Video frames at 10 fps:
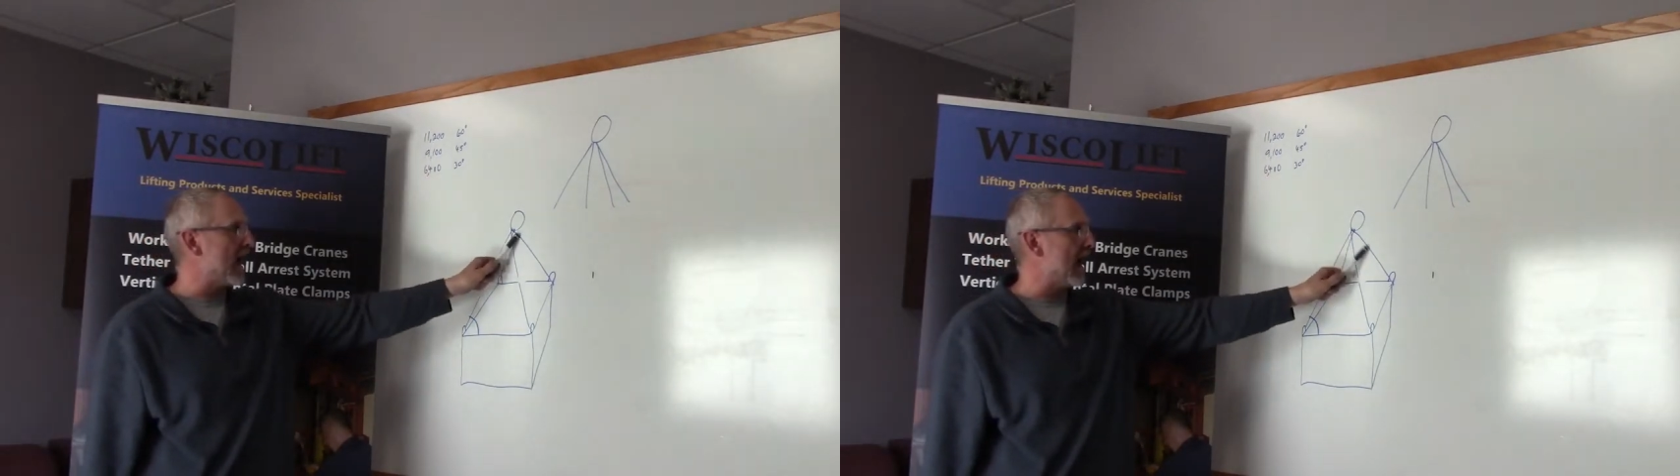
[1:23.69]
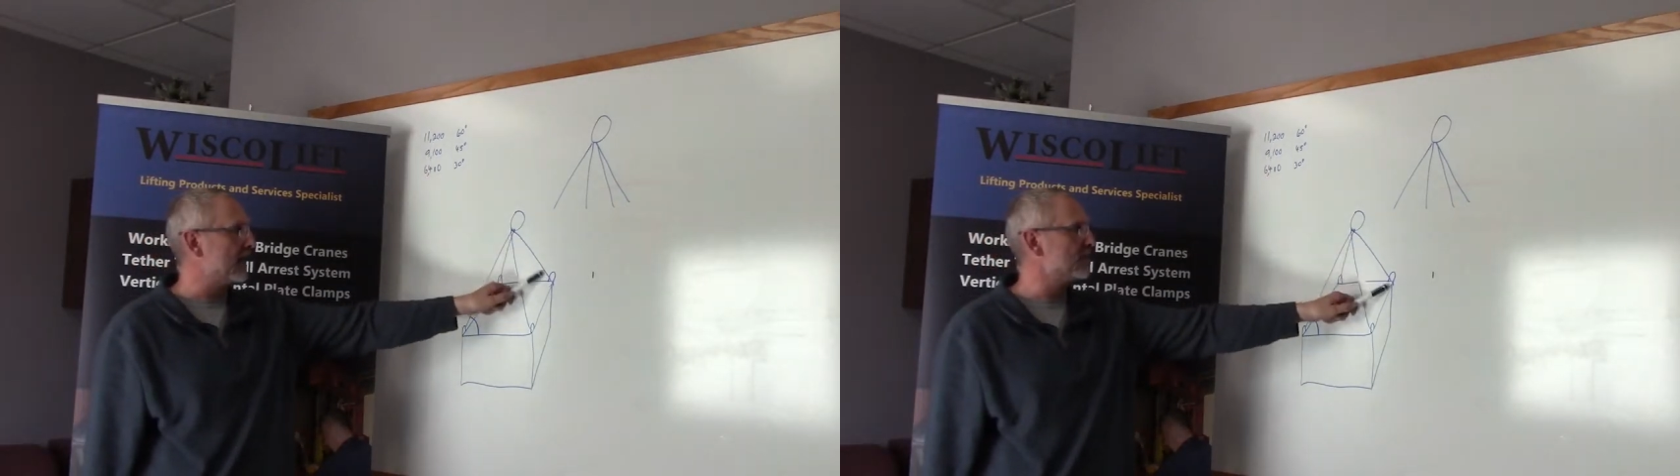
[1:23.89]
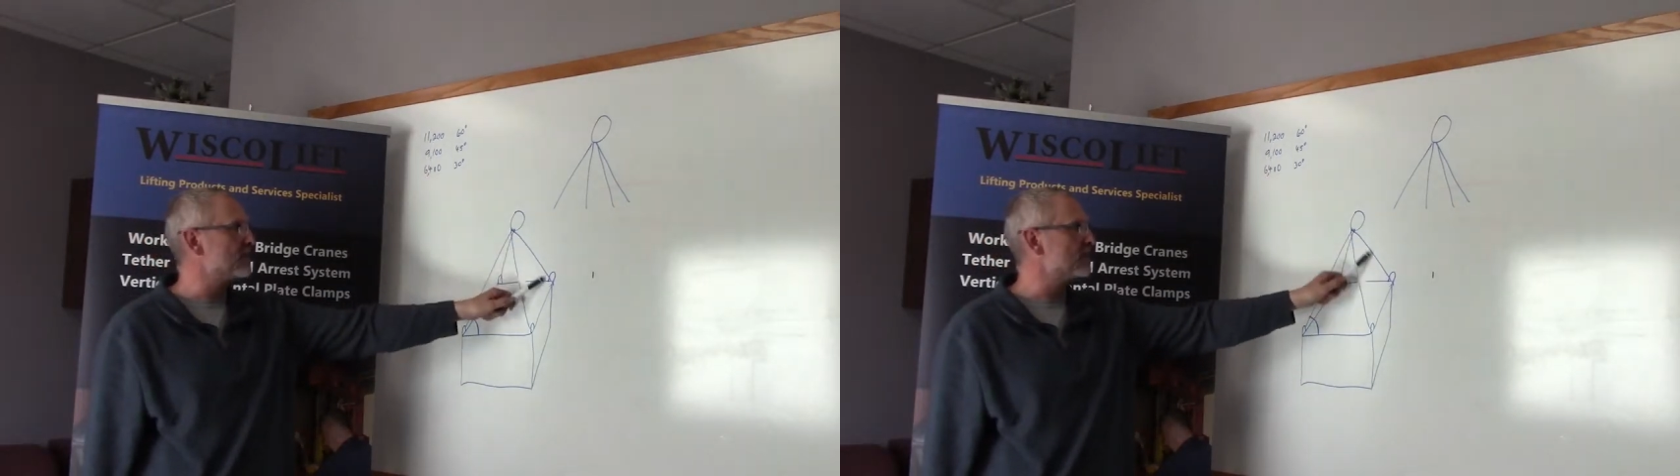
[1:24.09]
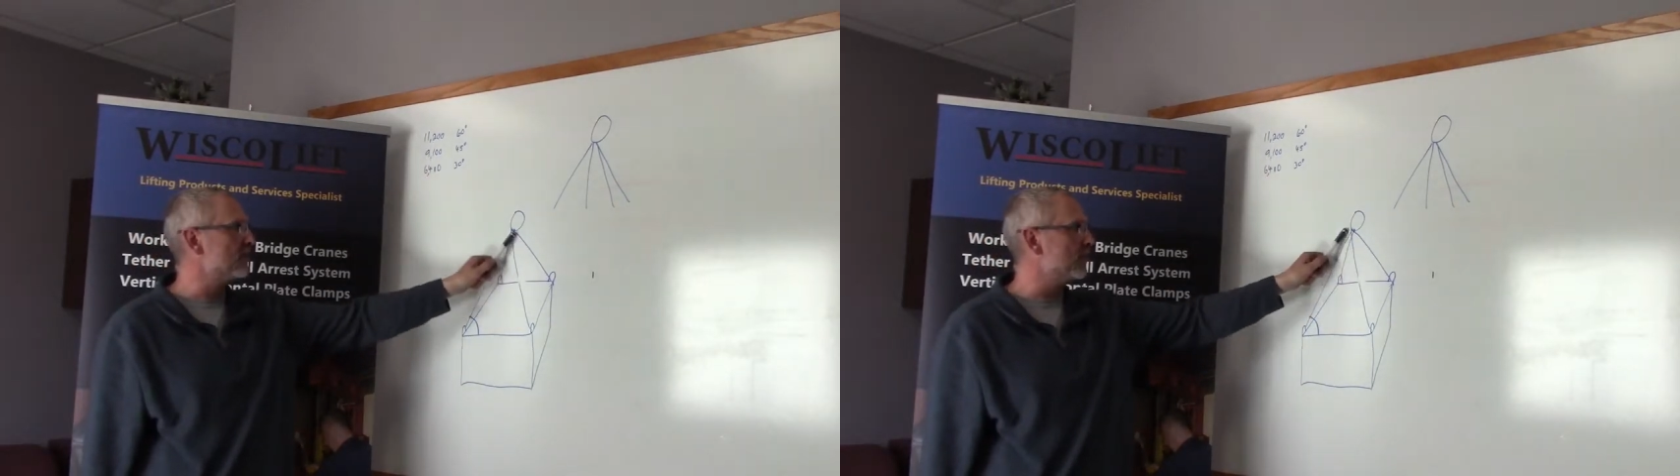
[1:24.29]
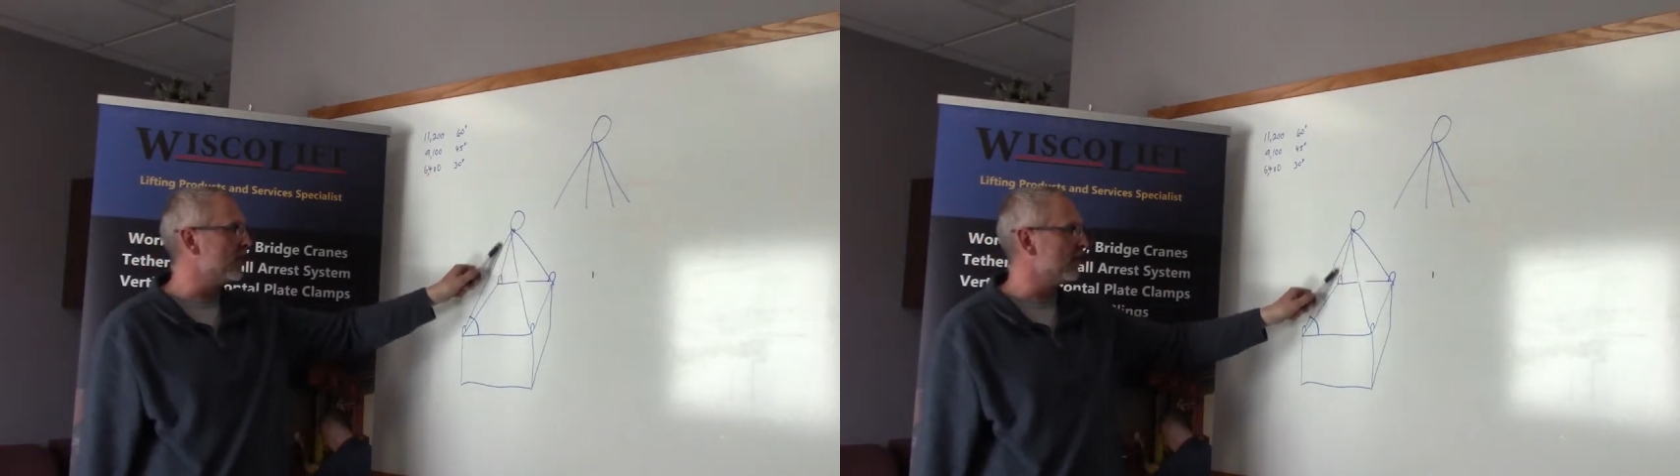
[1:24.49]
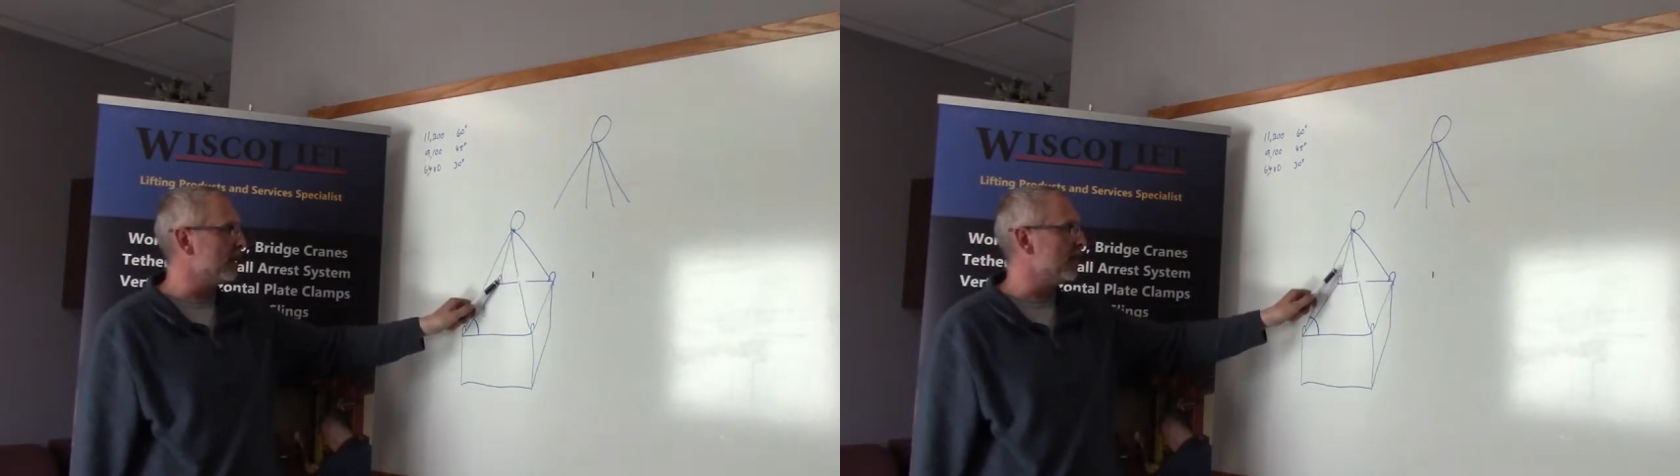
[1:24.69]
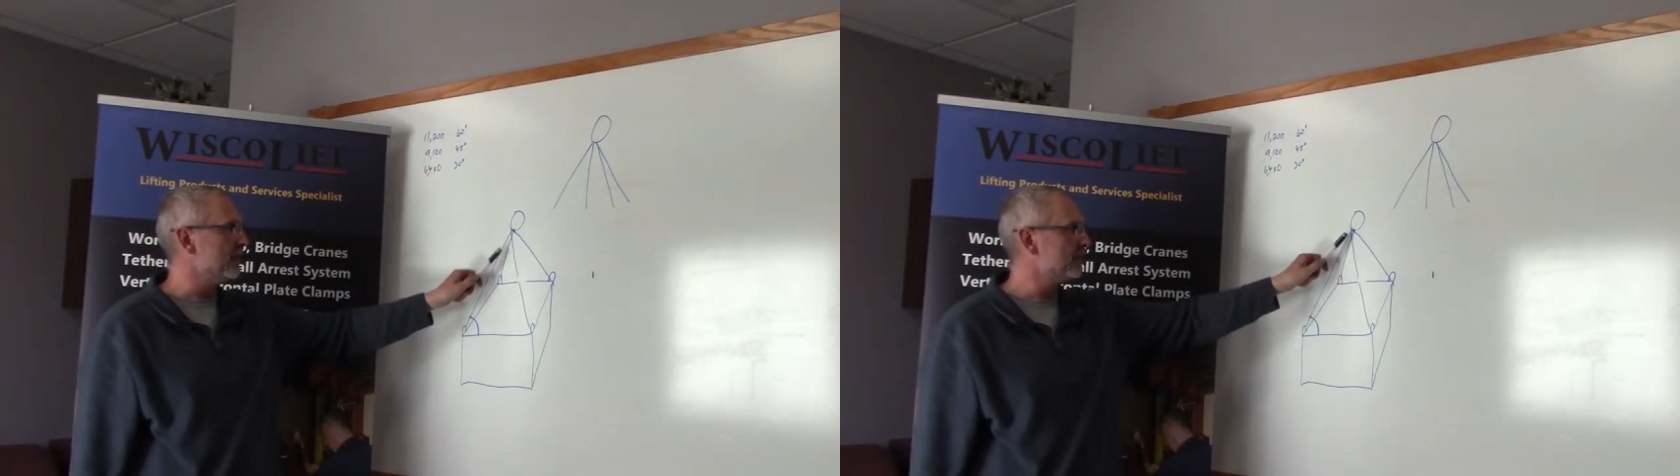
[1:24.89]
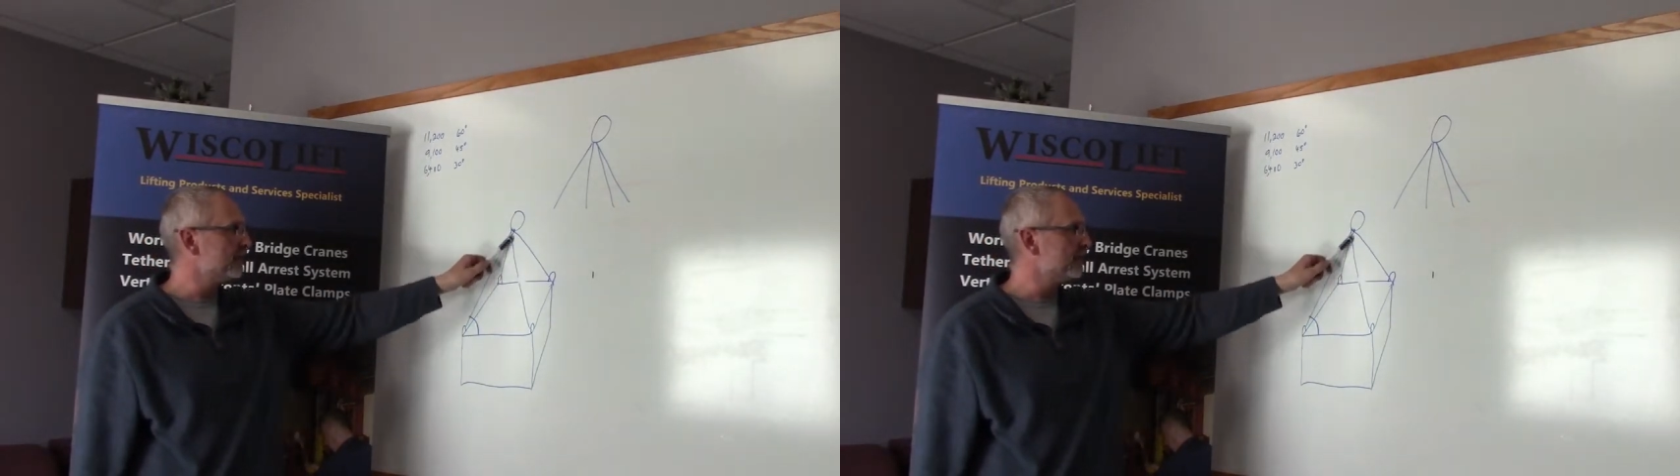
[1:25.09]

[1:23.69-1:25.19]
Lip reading: added stability.